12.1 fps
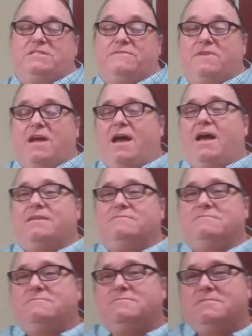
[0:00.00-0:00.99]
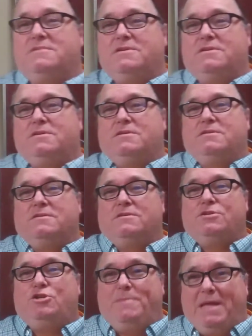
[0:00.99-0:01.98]
of God
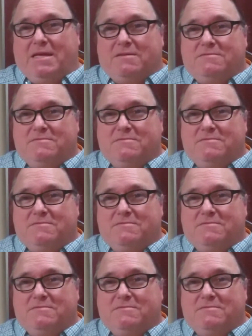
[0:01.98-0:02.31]
to be.